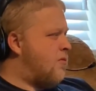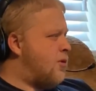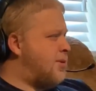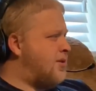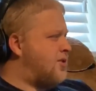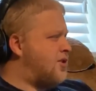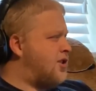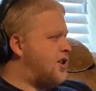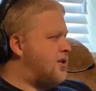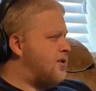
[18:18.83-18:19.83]
Where about the
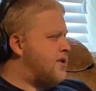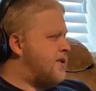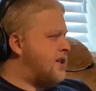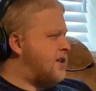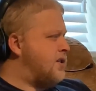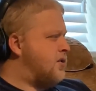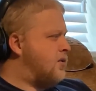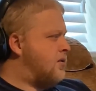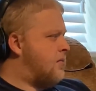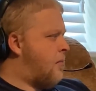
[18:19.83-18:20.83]
defending there?